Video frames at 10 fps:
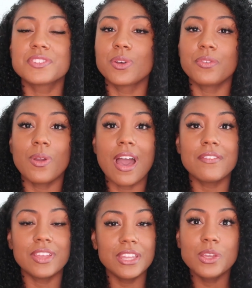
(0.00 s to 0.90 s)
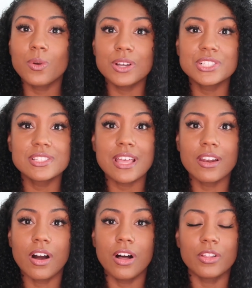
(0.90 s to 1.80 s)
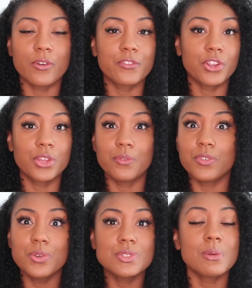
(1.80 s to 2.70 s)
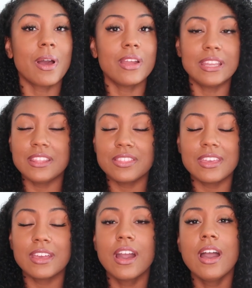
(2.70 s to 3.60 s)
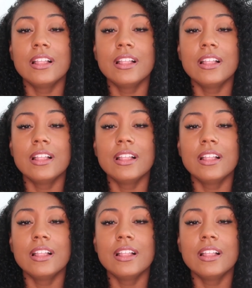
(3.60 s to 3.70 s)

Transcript: So if you have any questions at all or if you're confused about anything,